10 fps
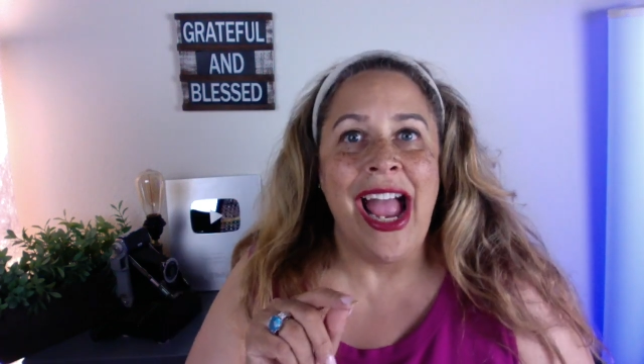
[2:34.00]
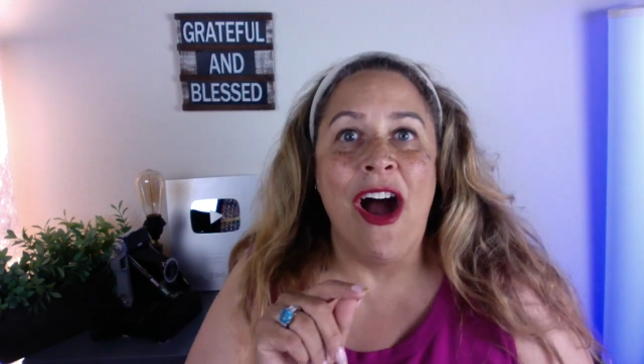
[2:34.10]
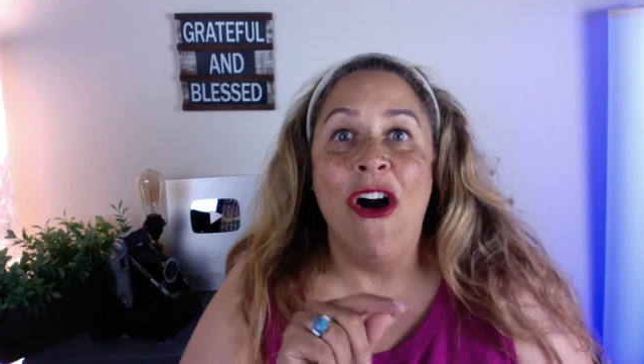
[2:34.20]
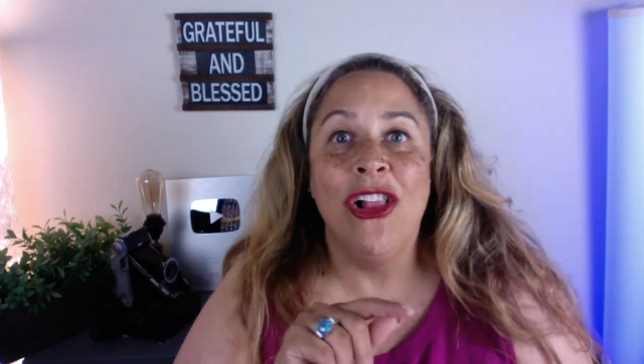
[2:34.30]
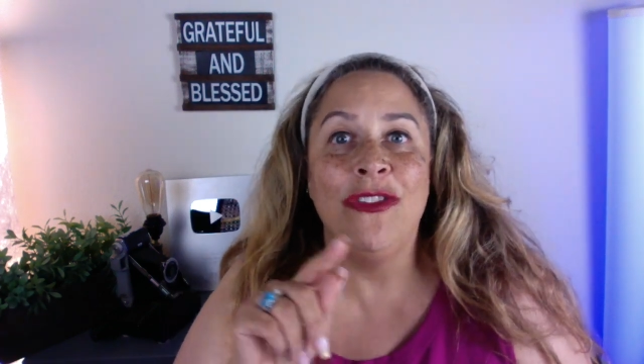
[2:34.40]

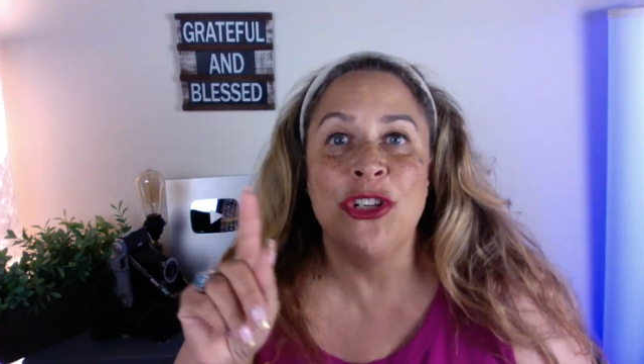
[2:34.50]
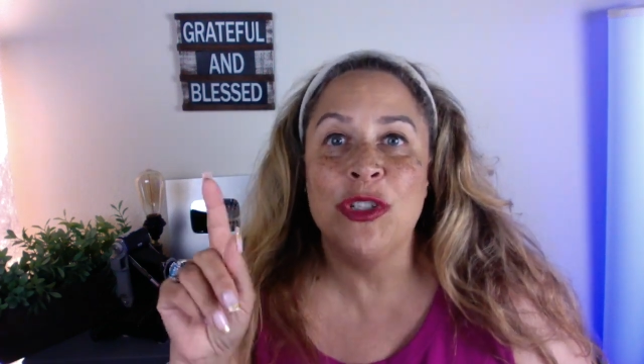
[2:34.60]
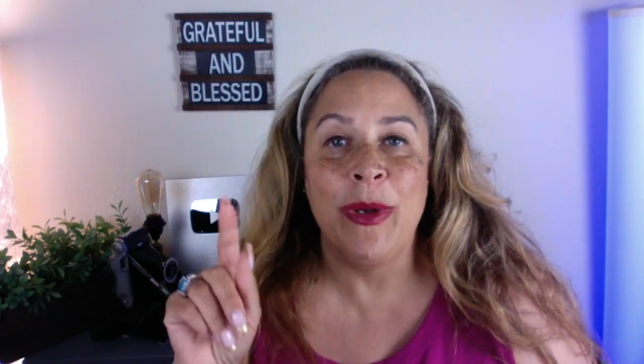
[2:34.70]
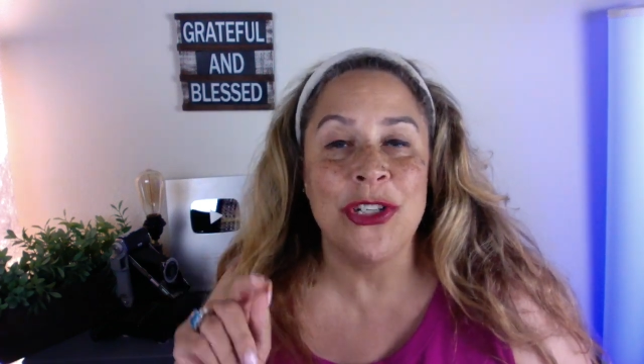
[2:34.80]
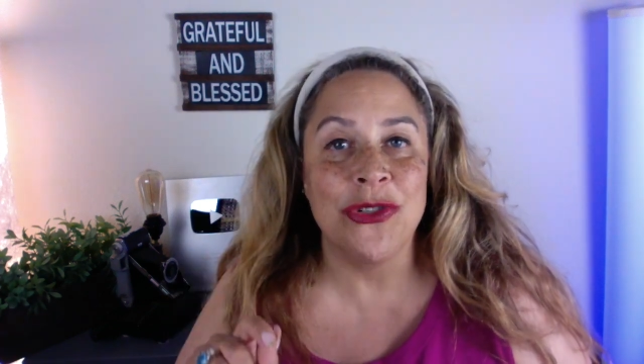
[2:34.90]
all of your
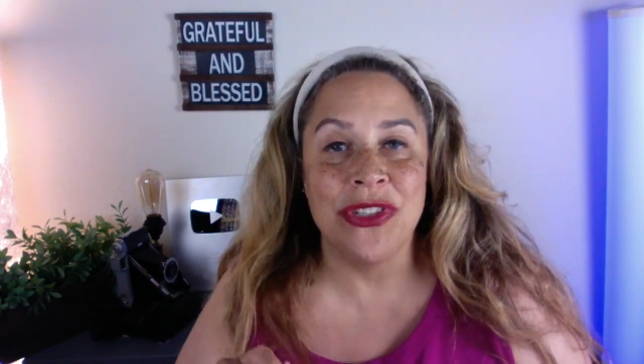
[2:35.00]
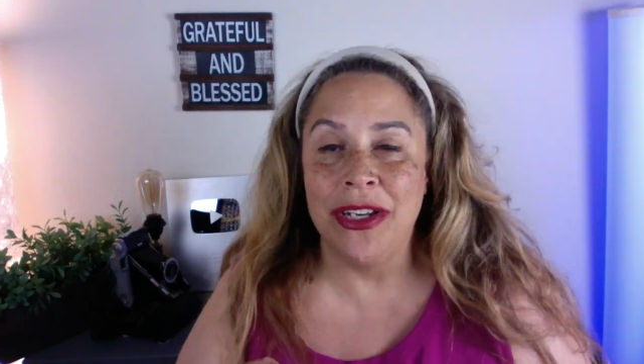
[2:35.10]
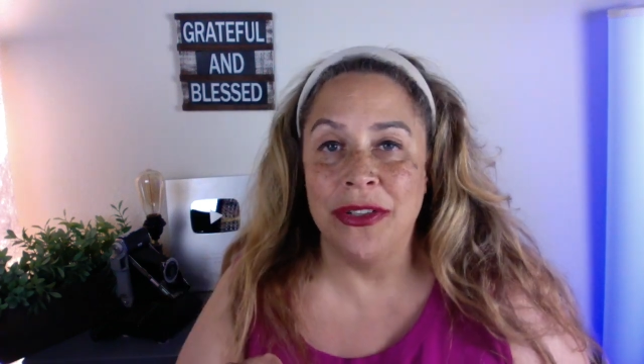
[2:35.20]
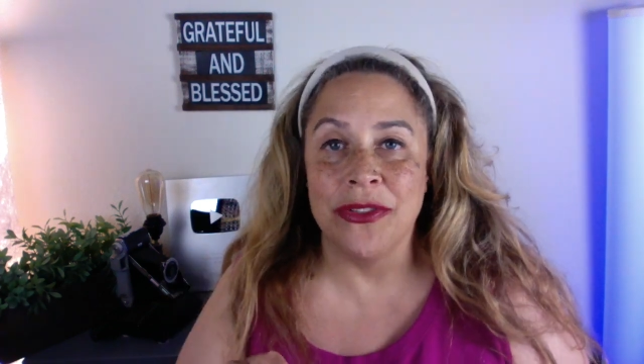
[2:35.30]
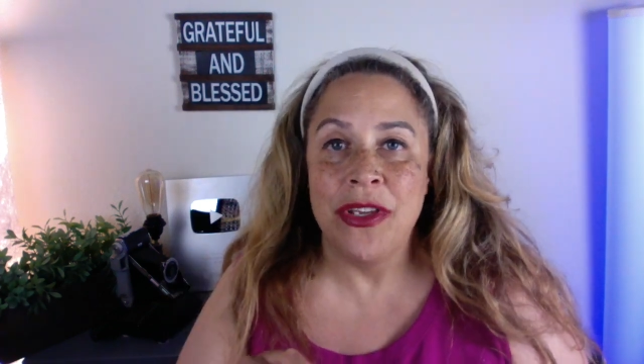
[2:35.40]
special
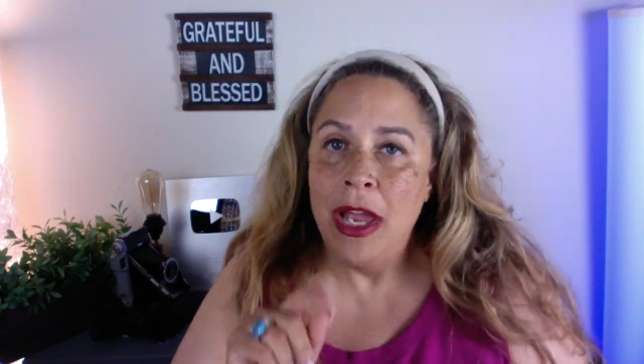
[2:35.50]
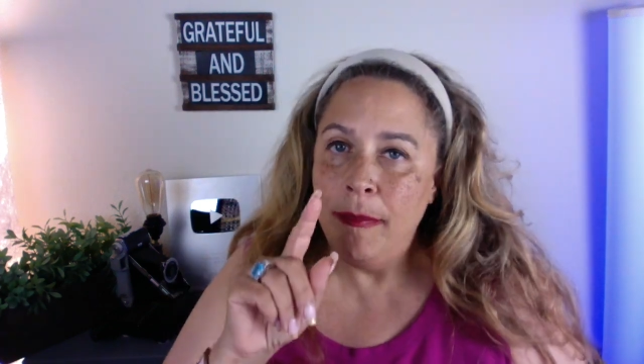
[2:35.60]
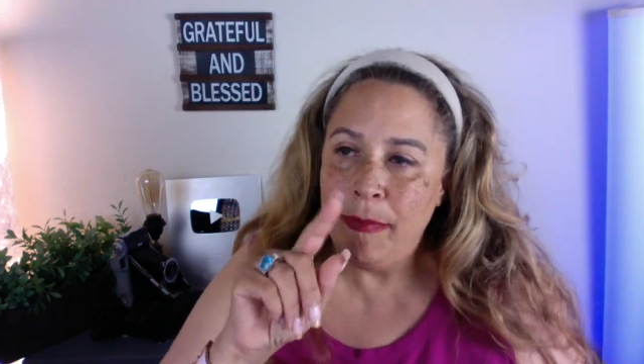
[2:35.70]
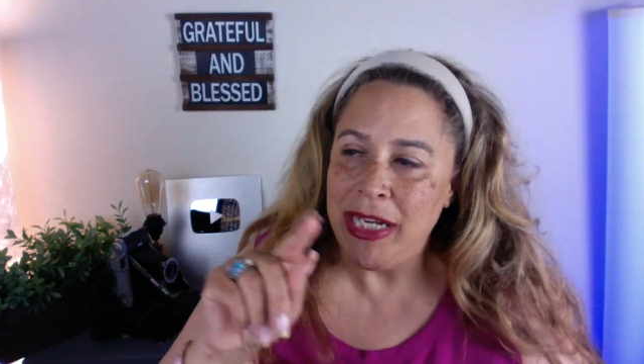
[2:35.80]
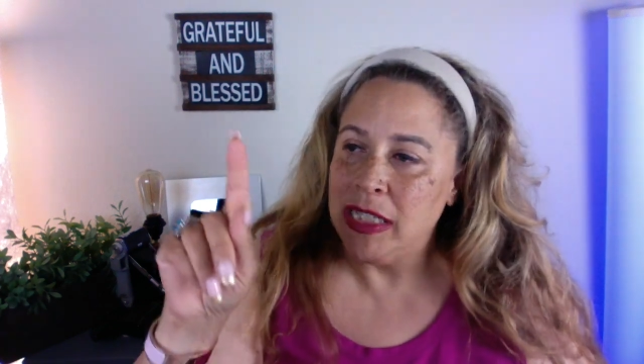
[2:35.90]
skills.
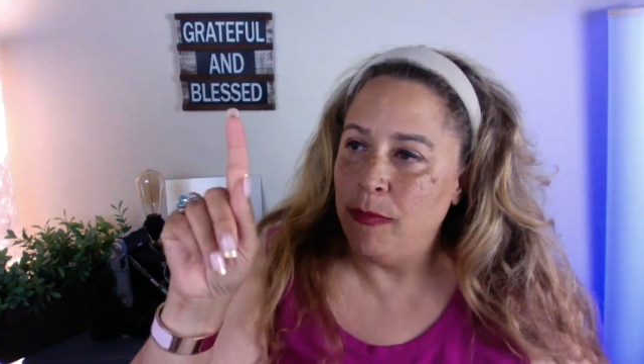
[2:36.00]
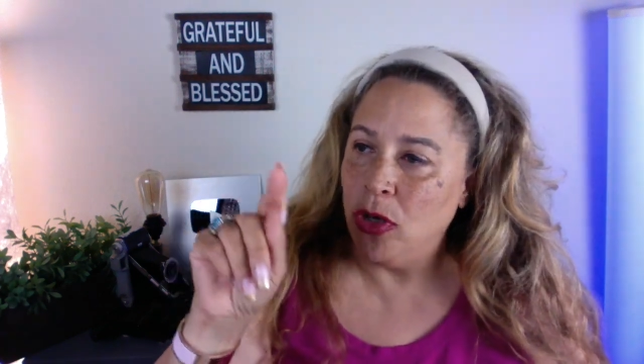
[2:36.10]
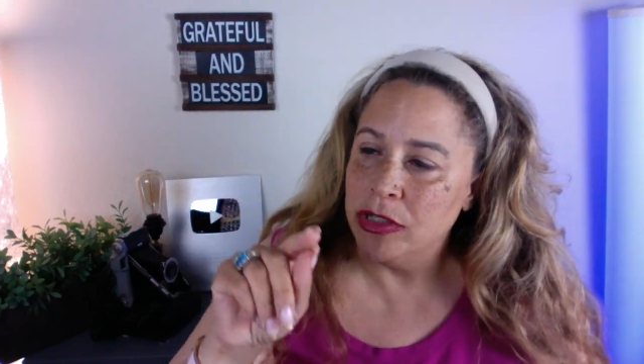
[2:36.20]
Baseball,